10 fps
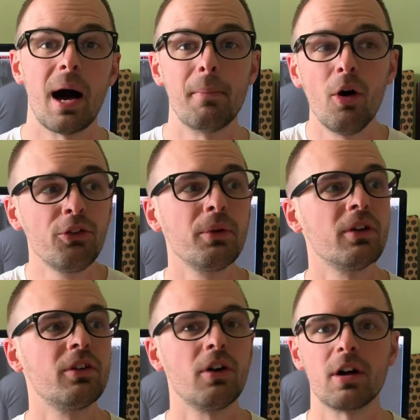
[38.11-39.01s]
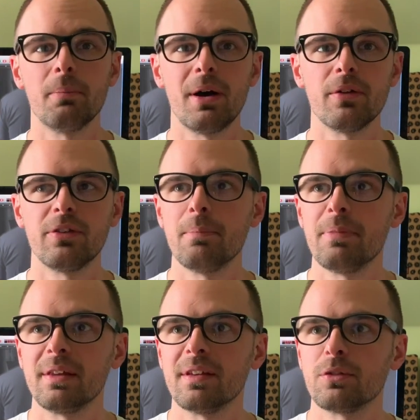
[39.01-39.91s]
I'm also here to talk about
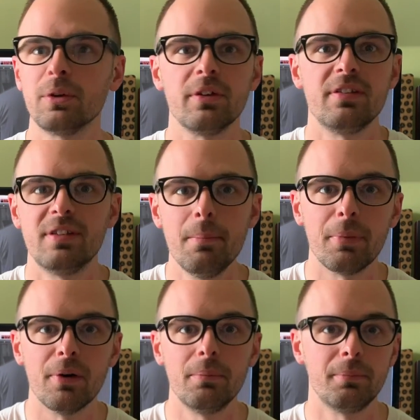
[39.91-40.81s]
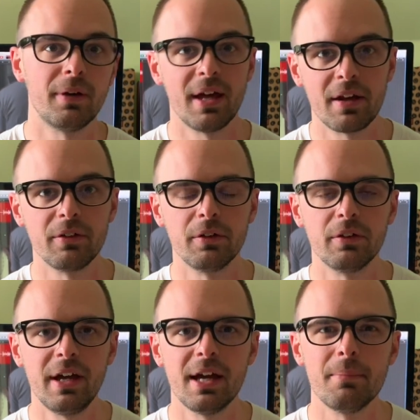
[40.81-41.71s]
something that's really simple, Mary Had a
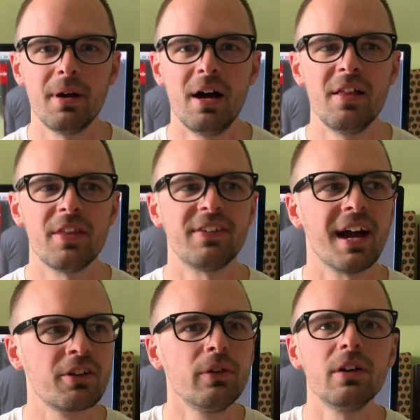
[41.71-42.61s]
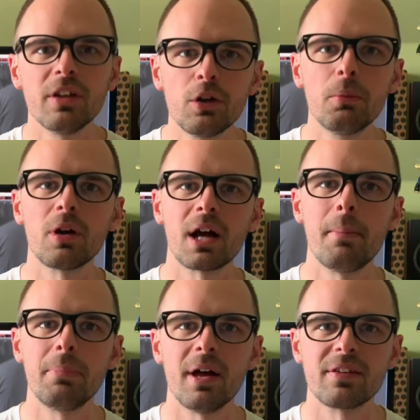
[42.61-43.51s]
Little Lamb, that's actually a little more
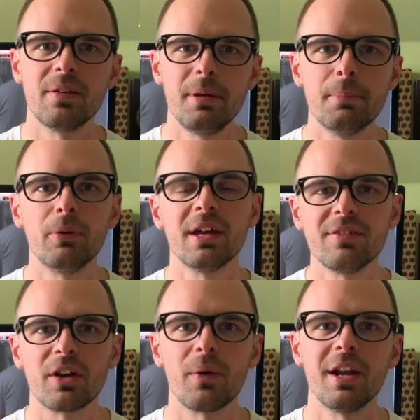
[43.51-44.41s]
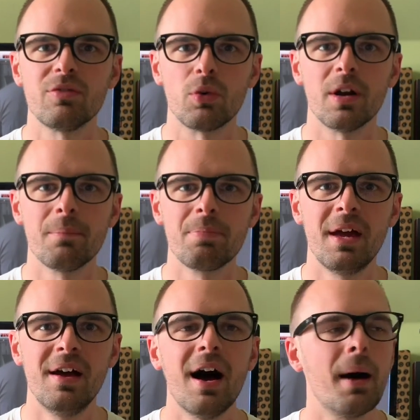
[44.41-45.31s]
complex than people give it credit for.
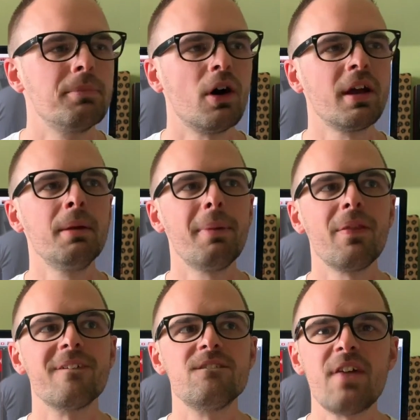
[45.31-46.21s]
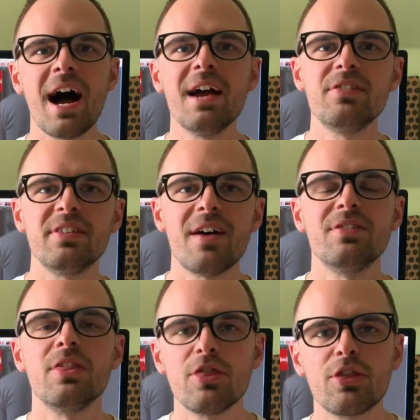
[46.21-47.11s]
I'm talking about the
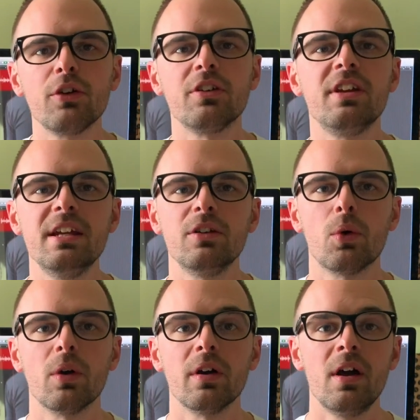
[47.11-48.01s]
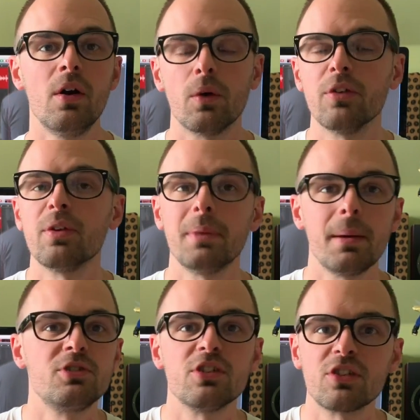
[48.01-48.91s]
5-7-13 chord, or
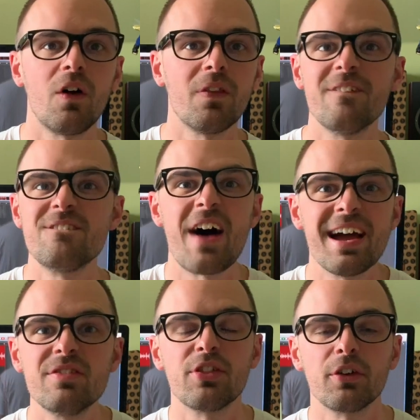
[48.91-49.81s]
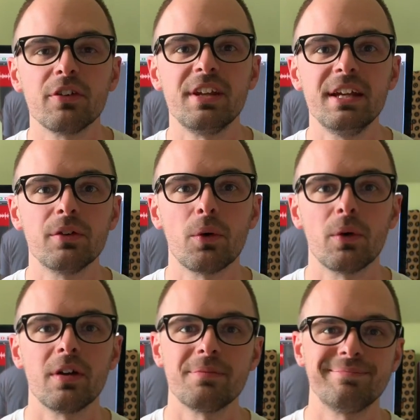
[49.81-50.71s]
sometimes just called the 5-13
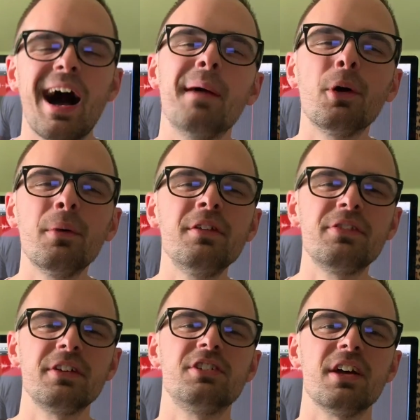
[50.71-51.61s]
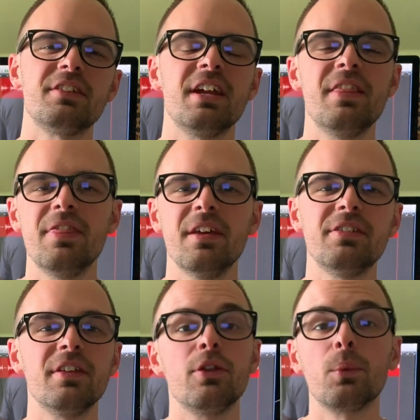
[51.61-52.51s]
chord. I'm going to suggest in
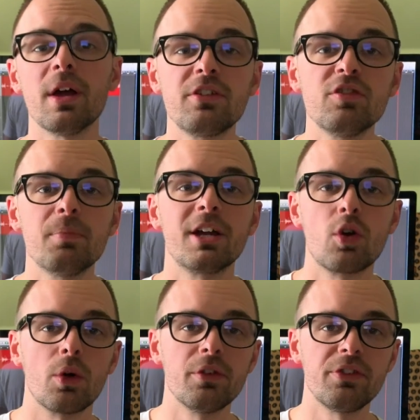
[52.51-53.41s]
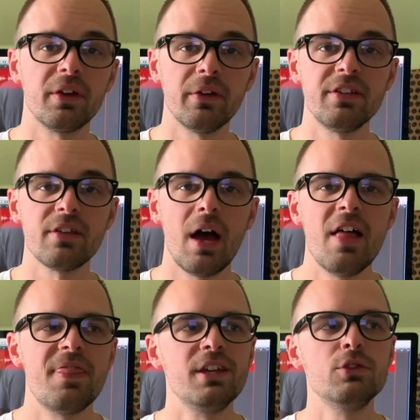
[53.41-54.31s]
this and the rest of my chord series
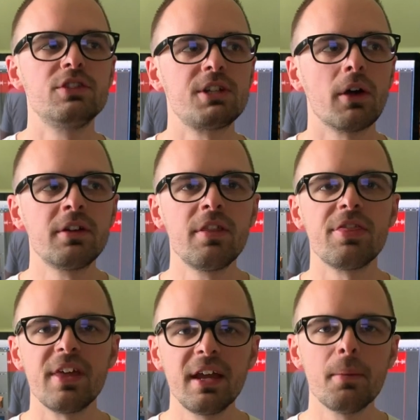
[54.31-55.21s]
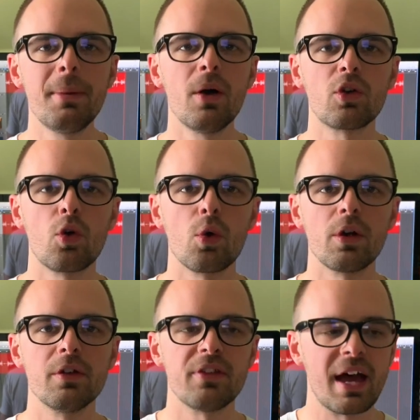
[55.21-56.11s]
that you start to think about
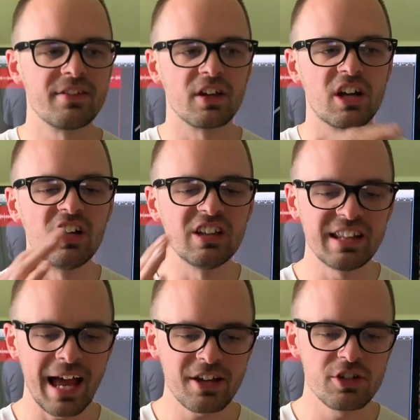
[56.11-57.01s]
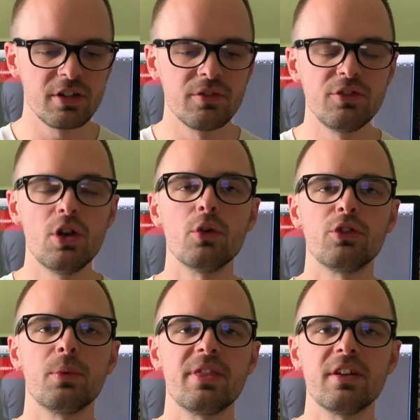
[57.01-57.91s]
chords as a collection of
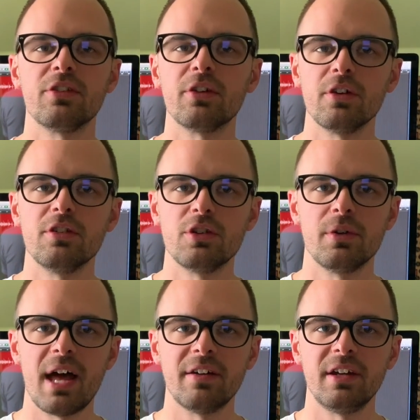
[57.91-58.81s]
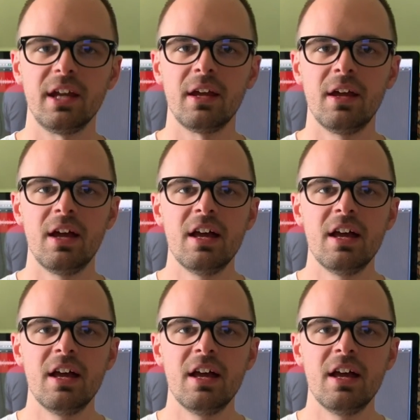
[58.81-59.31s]
notes within a certain tonality.